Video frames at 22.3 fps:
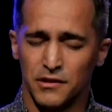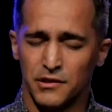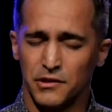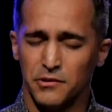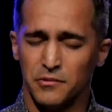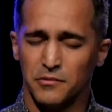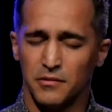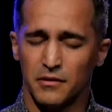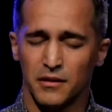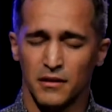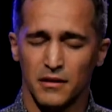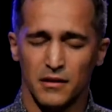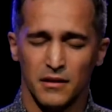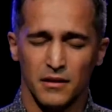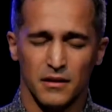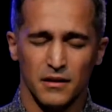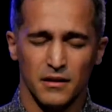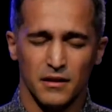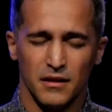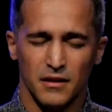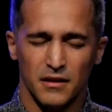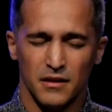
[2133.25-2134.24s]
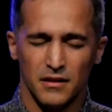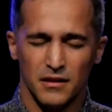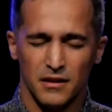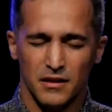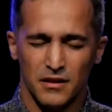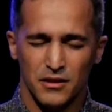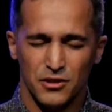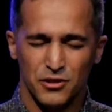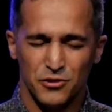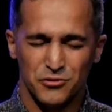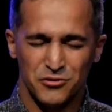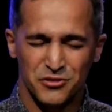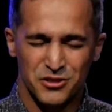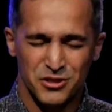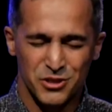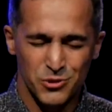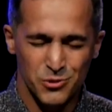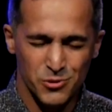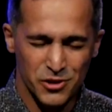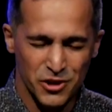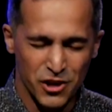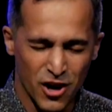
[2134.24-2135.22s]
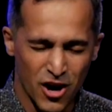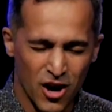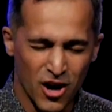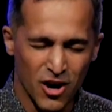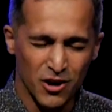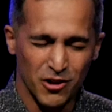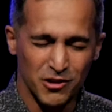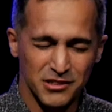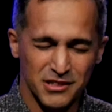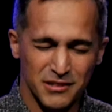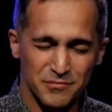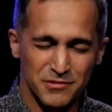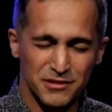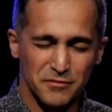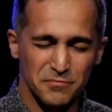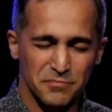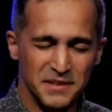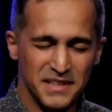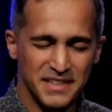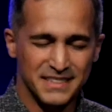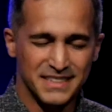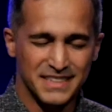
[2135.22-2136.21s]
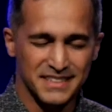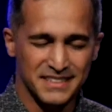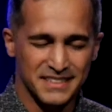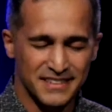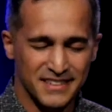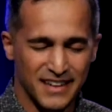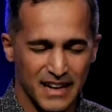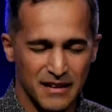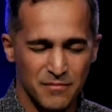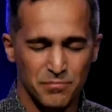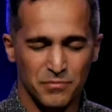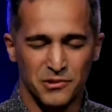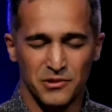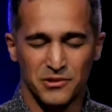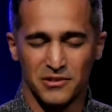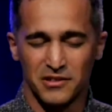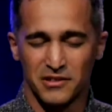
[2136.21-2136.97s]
you still called him to be a disciple.